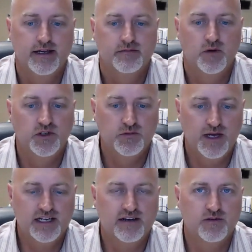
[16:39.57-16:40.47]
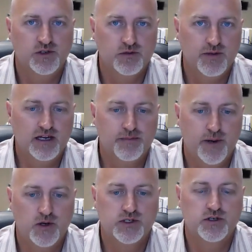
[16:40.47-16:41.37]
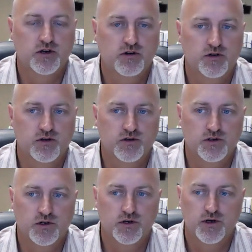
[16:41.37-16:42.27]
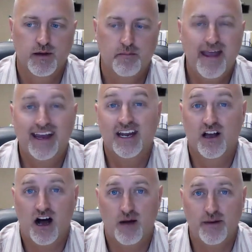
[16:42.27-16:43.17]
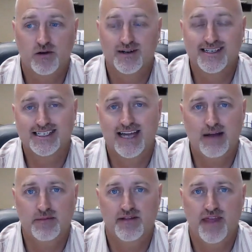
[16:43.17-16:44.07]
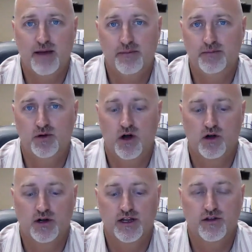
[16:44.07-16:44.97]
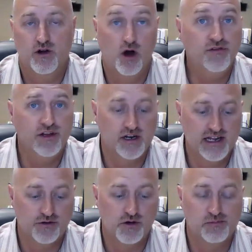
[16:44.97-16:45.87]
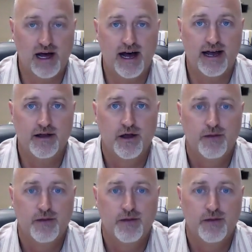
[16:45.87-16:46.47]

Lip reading: But when you make a post, you're making a comment or a statement that people are hopefully going to either reply